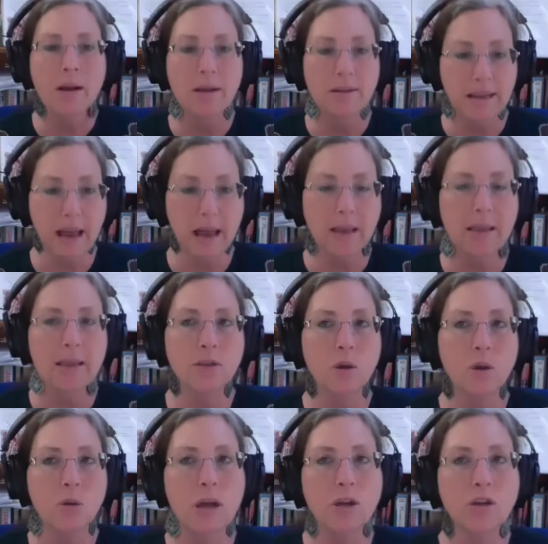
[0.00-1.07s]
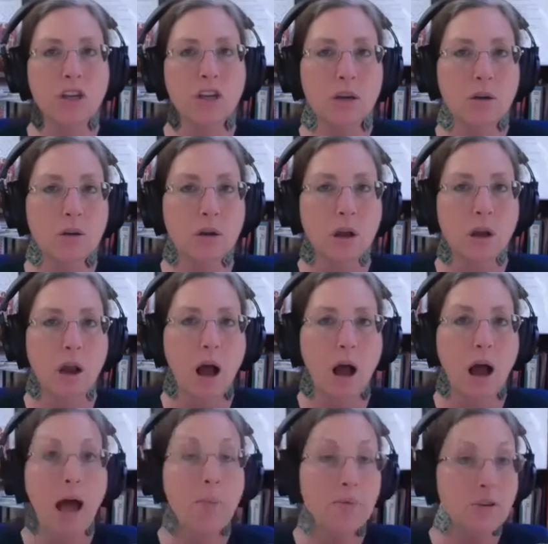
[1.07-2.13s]
Exactly. So like, she could
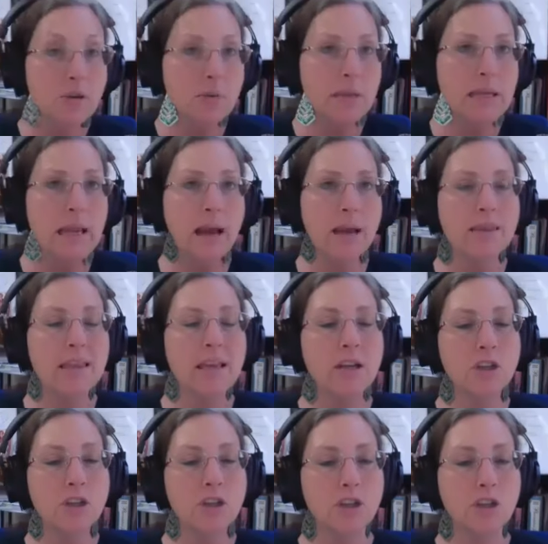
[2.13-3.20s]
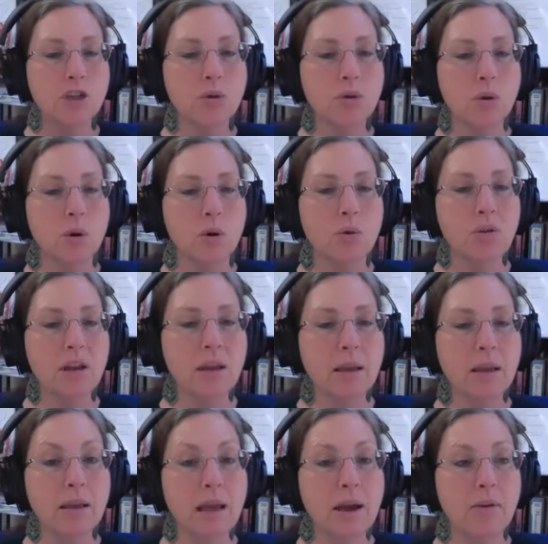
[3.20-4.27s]
optimally, I think she should do her thing
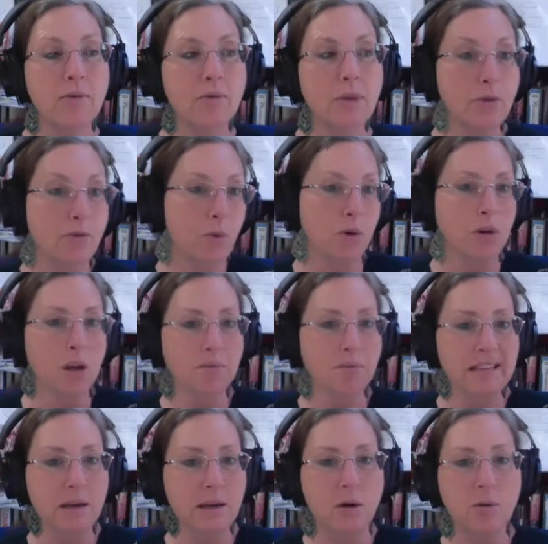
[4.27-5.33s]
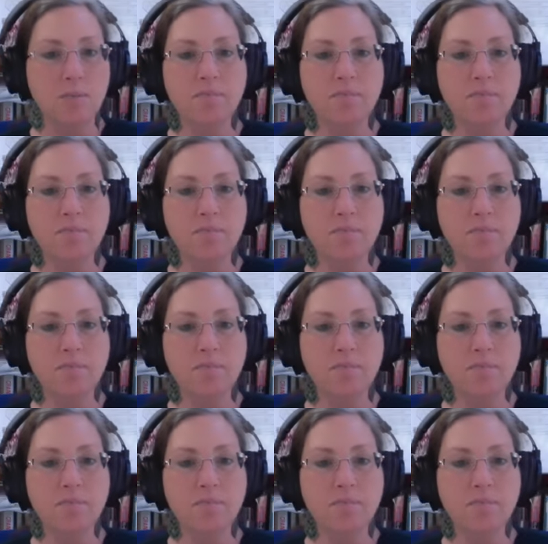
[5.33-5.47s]
like 4 times a year.